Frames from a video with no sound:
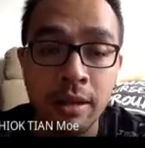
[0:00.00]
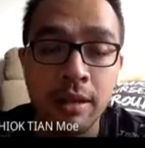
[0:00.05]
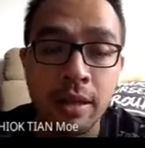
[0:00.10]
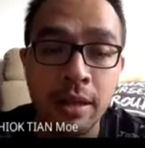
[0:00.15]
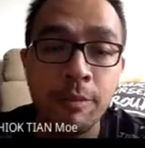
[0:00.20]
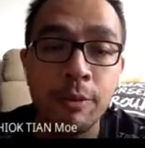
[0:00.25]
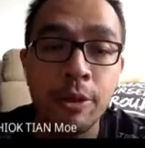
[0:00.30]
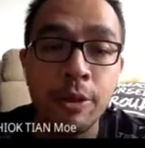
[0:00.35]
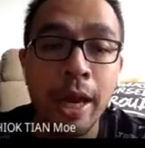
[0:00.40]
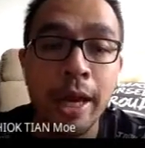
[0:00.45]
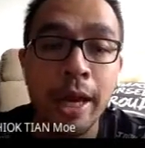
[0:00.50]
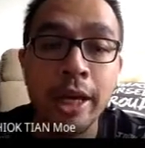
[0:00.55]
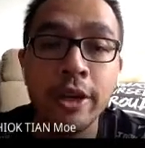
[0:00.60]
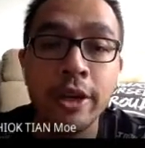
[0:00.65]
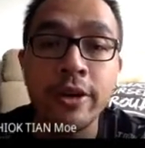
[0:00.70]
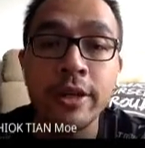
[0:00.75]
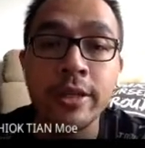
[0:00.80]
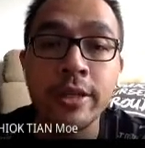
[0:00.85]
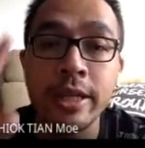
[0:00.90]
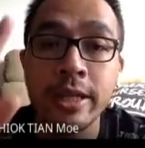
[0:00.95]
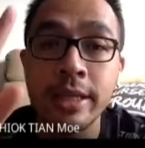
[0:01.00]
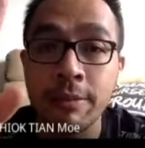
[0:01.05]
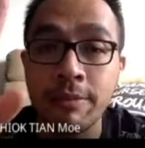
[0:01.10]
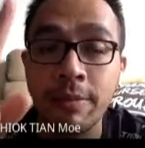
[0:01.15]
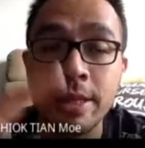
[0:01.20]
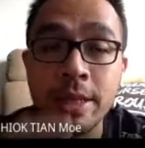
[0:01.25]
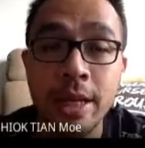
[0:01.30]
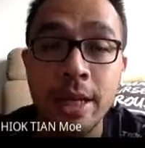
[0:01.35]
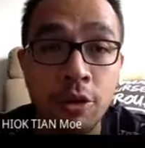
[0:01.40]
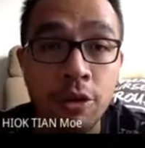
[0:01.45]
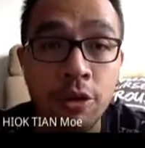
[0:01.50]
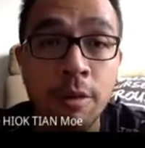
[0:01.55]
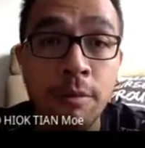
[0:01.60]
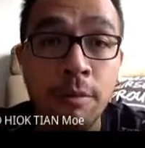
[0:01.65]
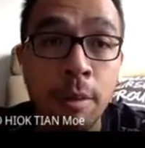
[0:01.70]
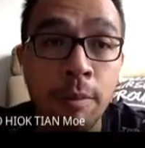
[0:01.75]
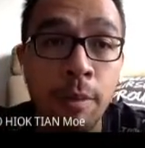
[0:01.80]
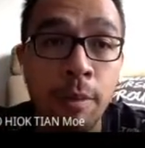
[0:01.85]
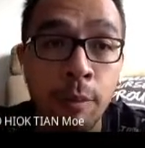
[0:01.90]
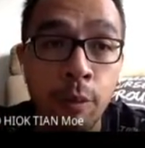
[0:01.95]
Dia punya accuracy sampai
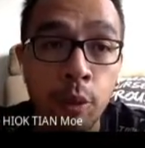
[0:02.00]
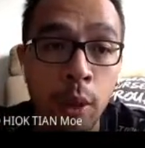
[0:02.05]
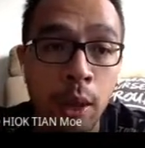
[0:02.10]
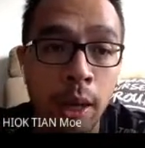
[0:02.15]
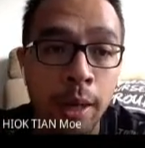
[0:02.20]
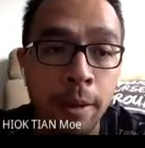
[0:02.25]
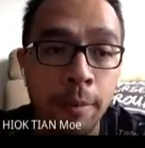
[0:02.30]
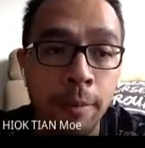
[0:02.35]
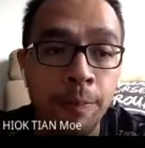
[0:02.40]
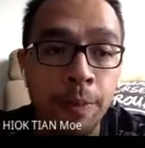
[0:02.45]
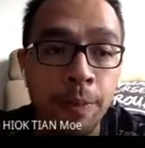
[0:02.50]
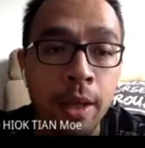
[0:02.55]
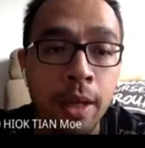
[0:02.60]
1/40.